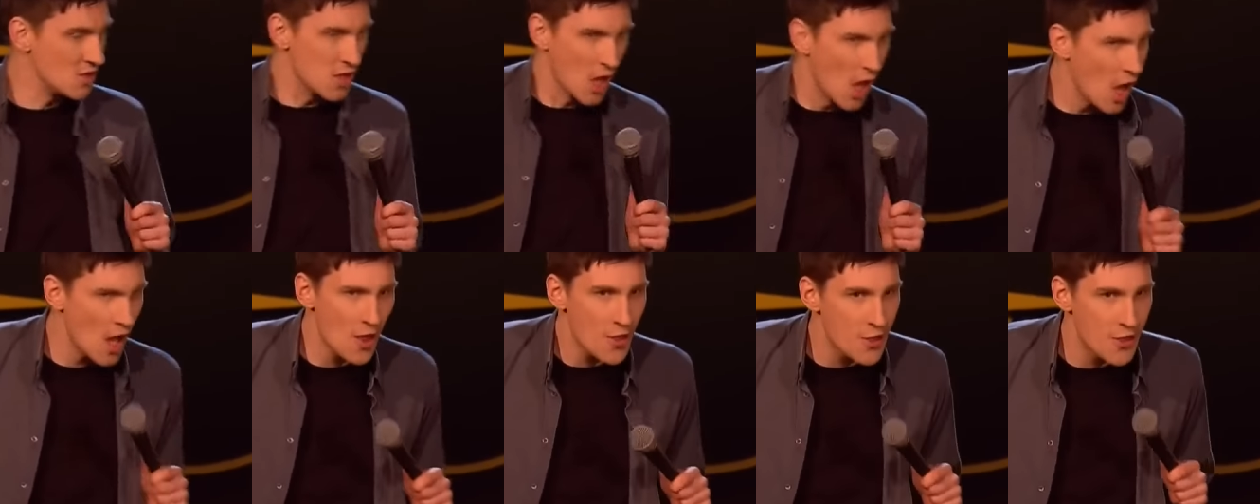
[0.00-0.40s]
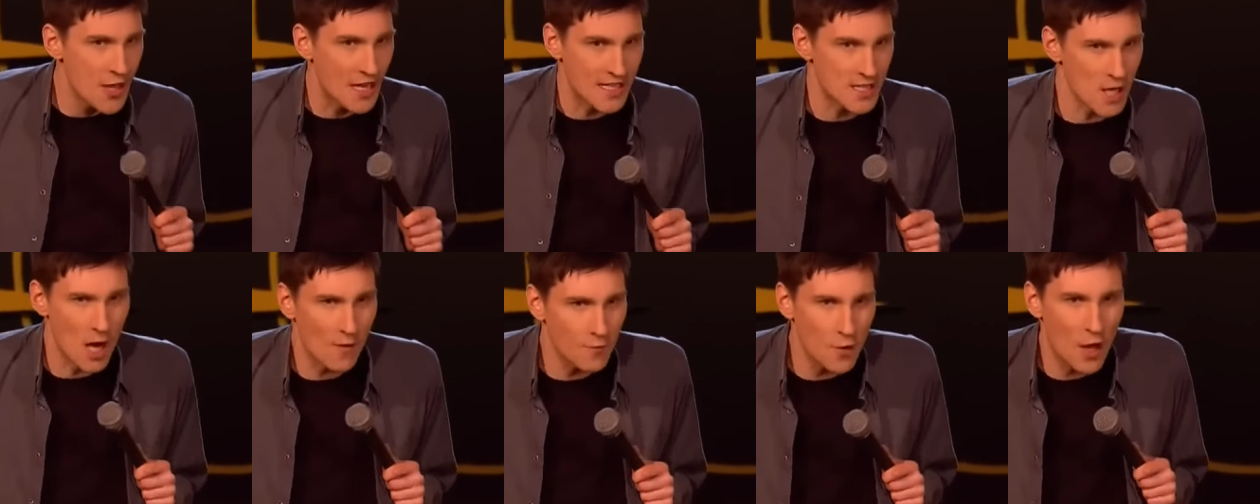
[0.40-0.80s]
learn
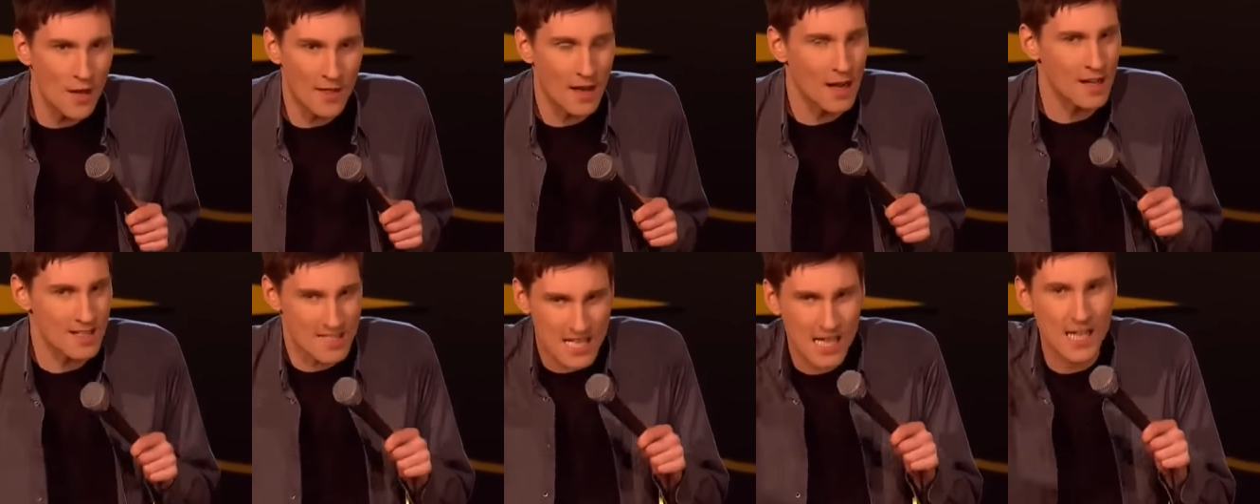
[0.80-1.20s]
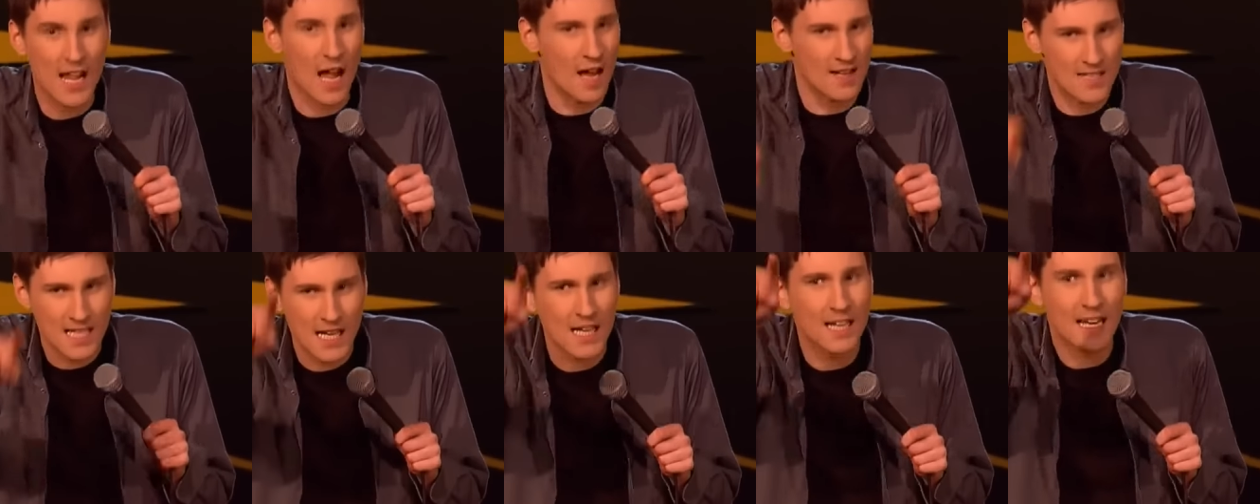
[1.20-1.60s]
things. I've learned. I tell you,
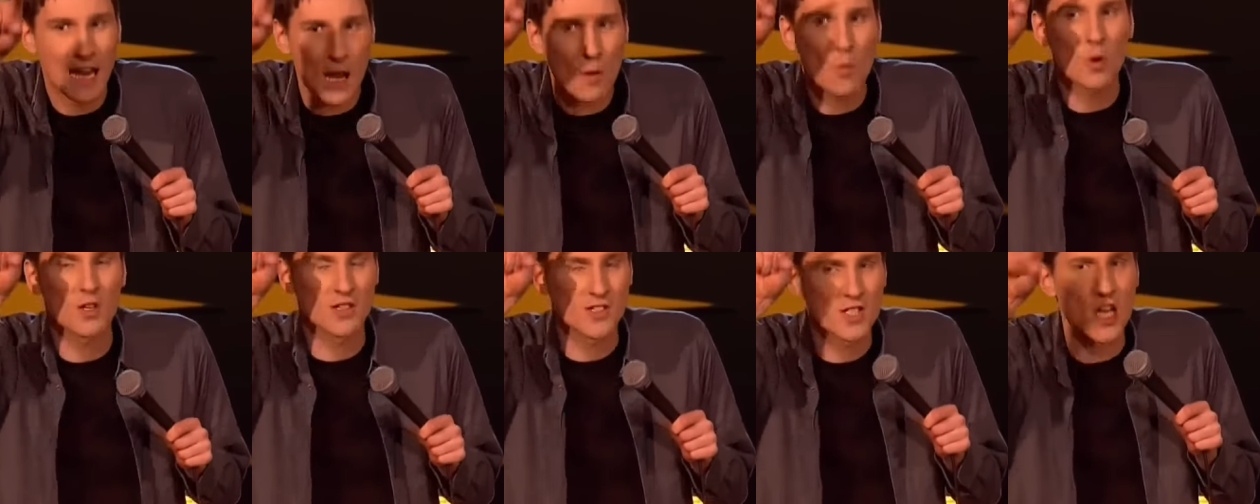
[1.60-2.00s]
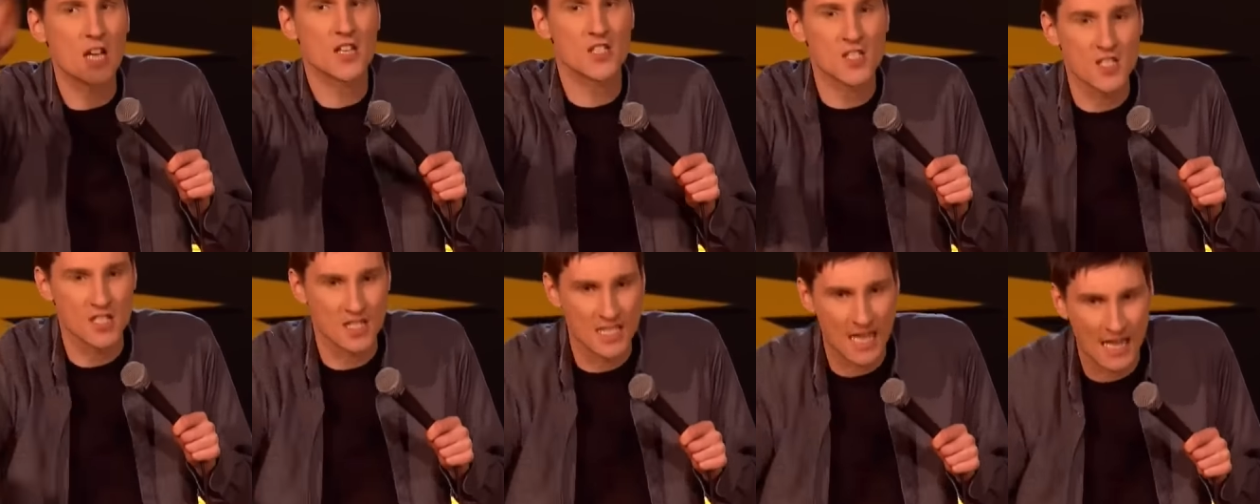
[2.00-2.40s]
I tell you now what
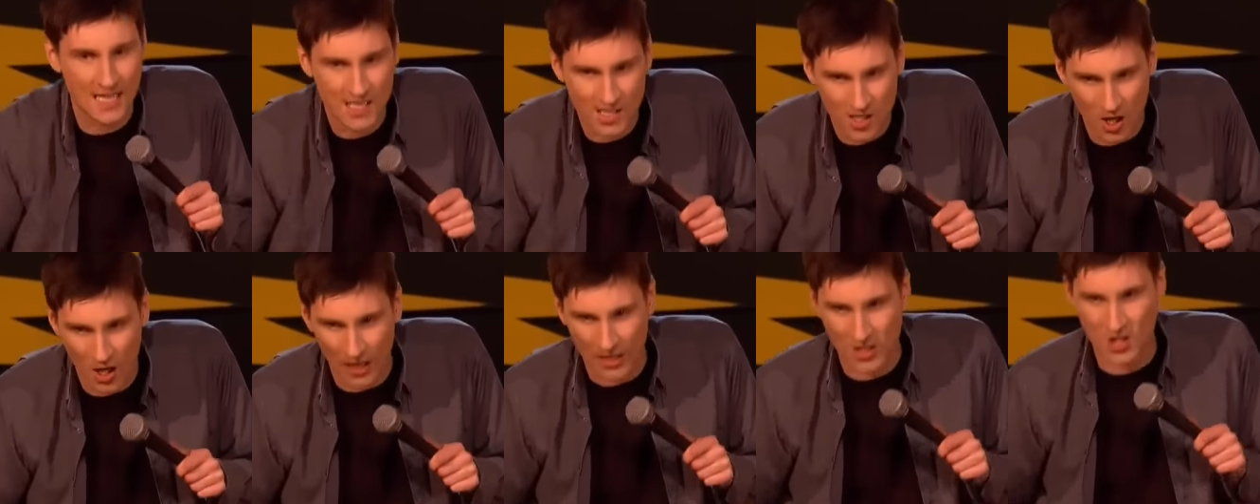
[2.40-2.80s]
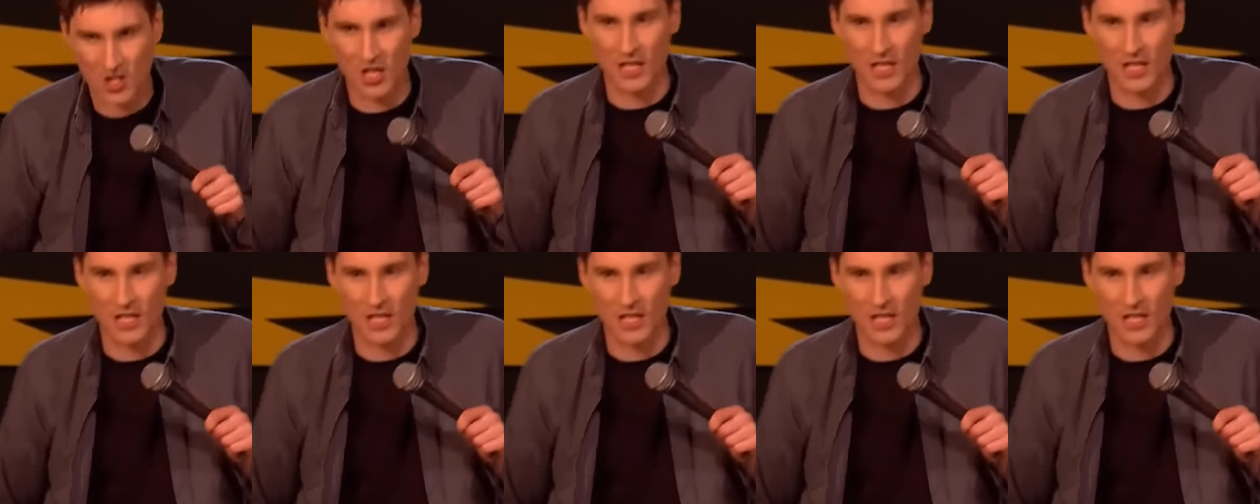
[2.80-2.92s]
doesn't taste like